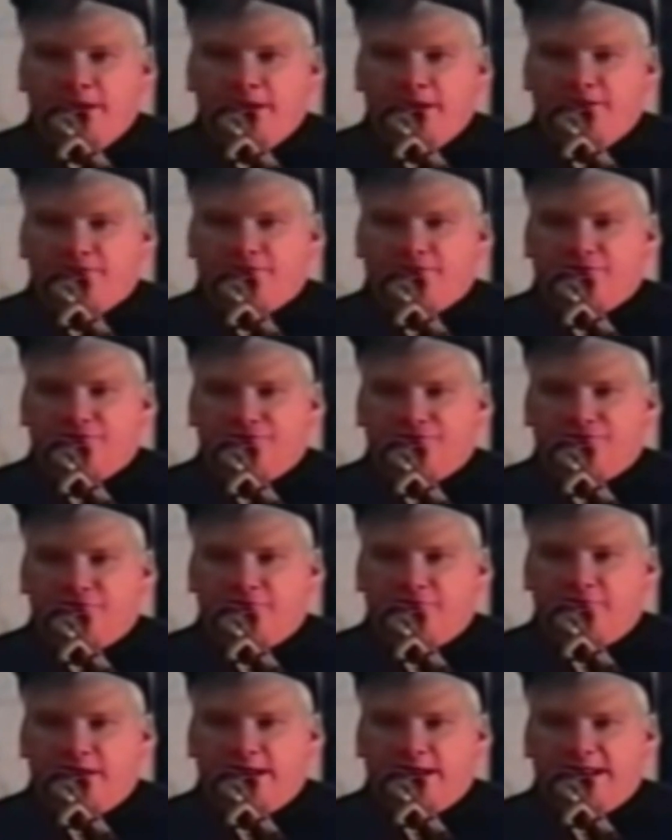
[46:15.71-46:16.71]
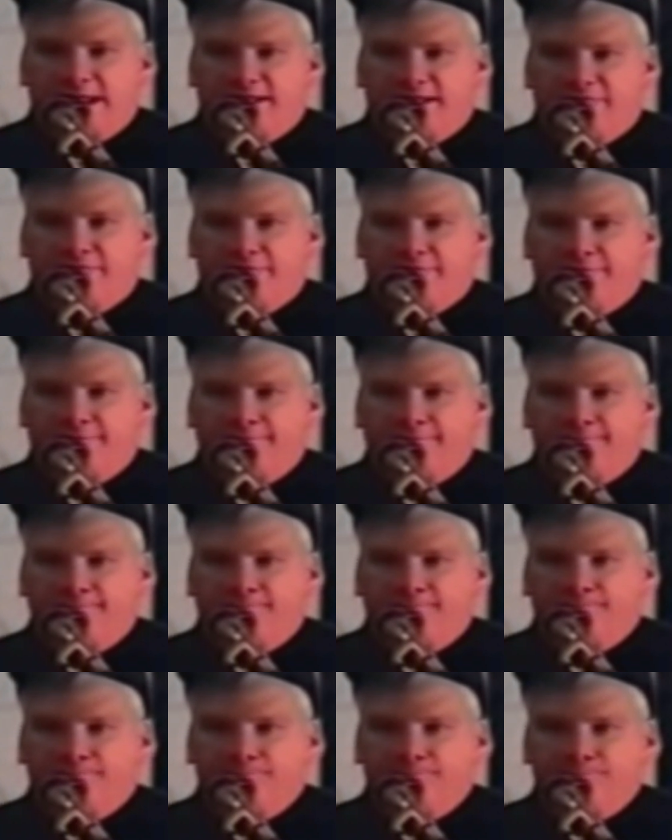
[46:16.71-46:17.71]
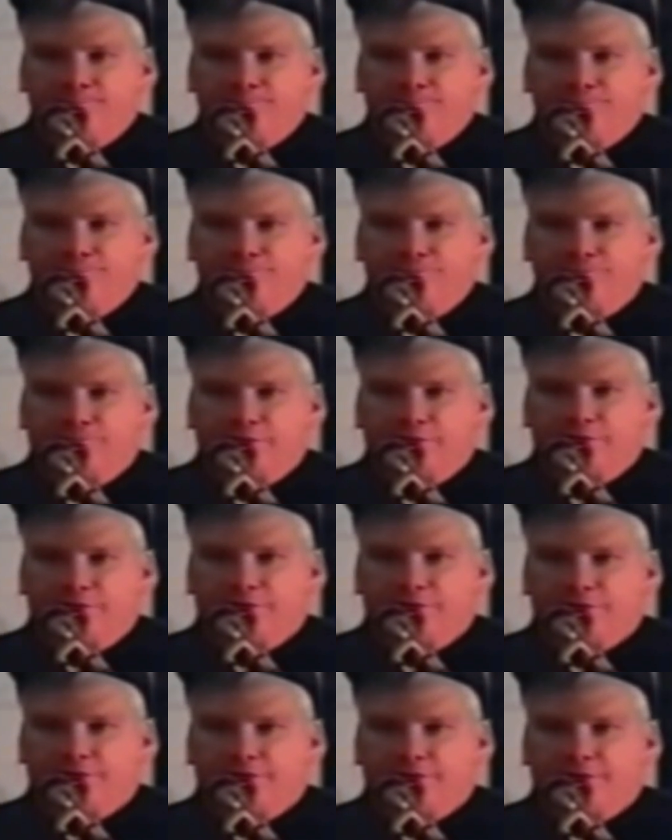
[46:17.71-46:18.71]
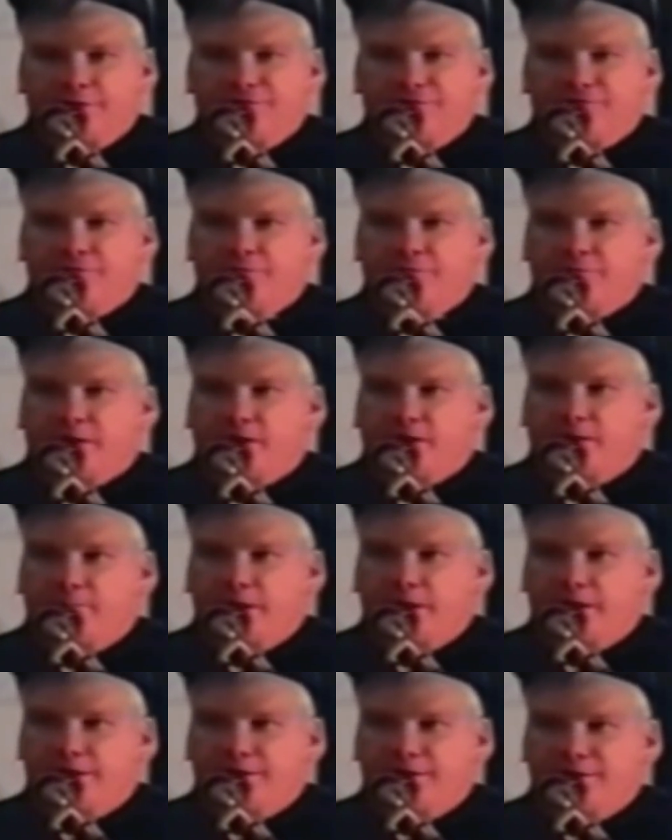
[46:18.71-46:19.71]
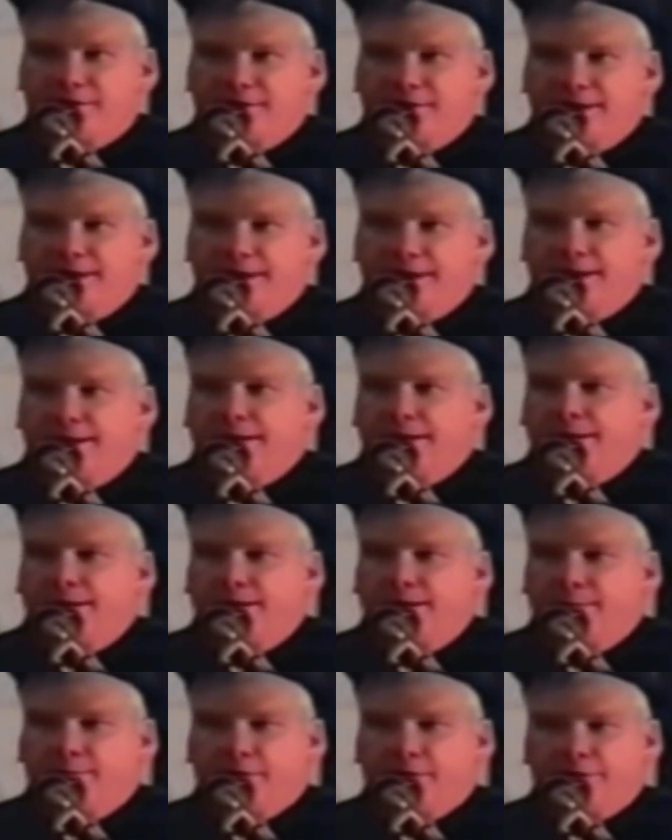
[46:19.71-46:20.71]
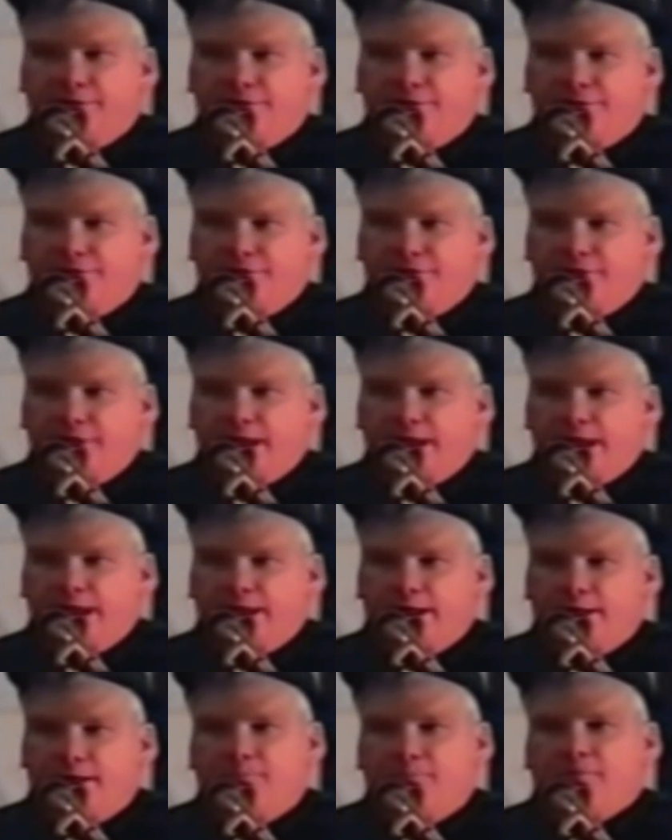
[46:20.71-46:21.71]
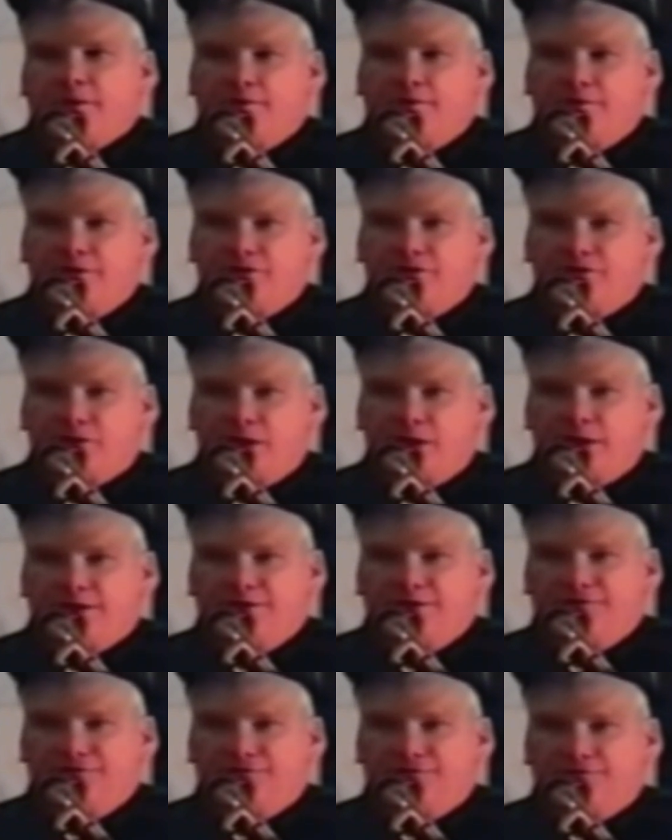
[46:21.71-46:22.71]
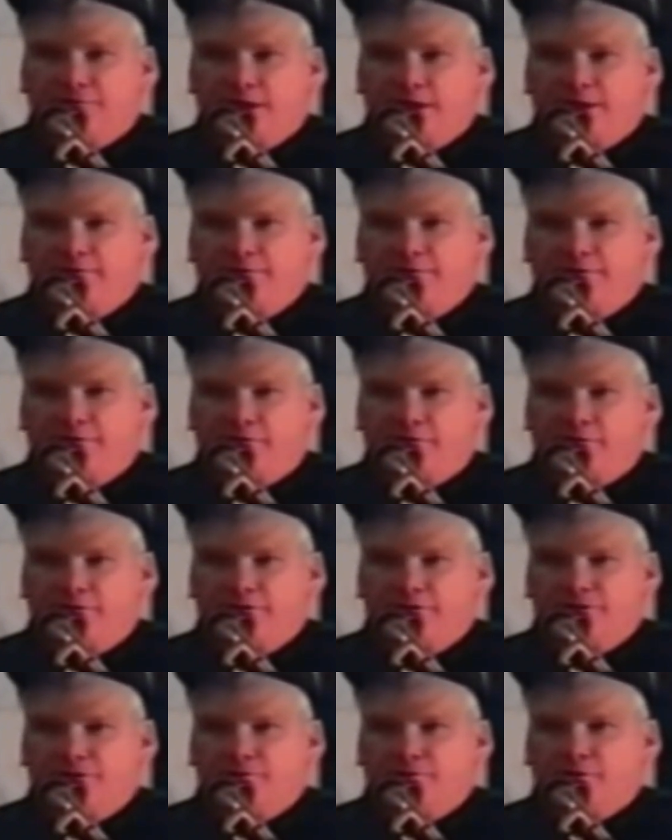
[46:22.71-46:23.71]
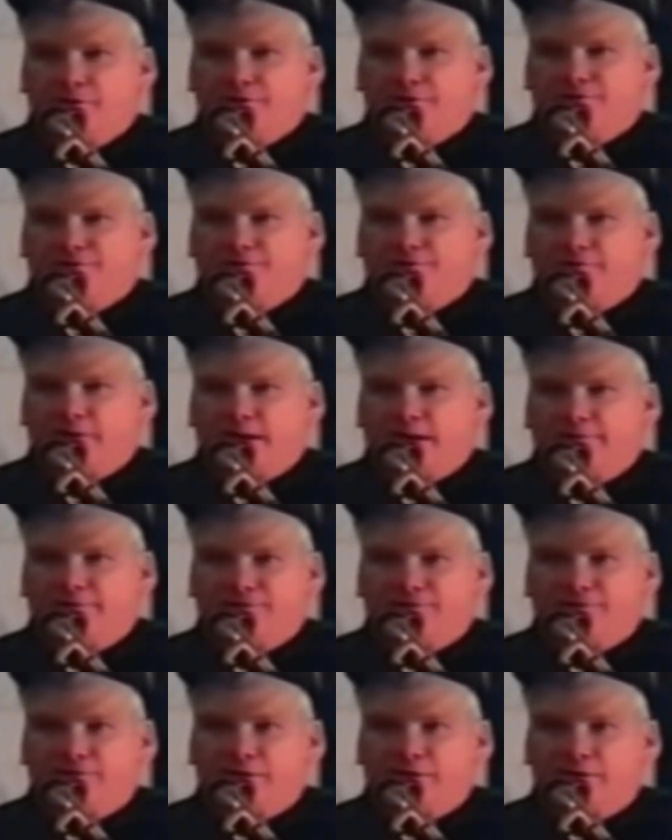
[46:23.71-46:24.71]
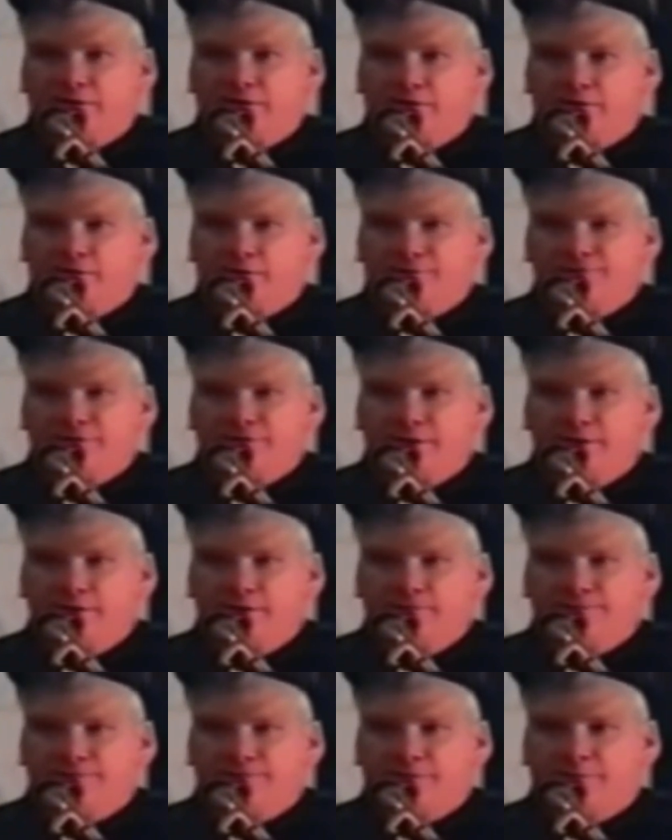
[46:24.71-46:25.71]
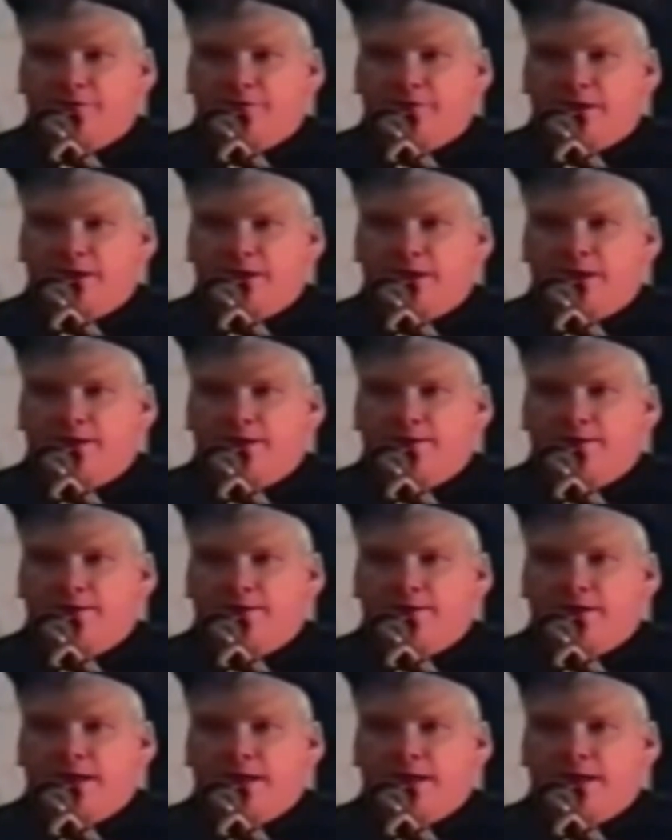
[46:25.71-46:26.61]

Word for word: I managed to survive. They're telling you something about it today. But other than that, I'm the only talking survivor. There are only two other survivors, and they're in nursing homes up in Canada.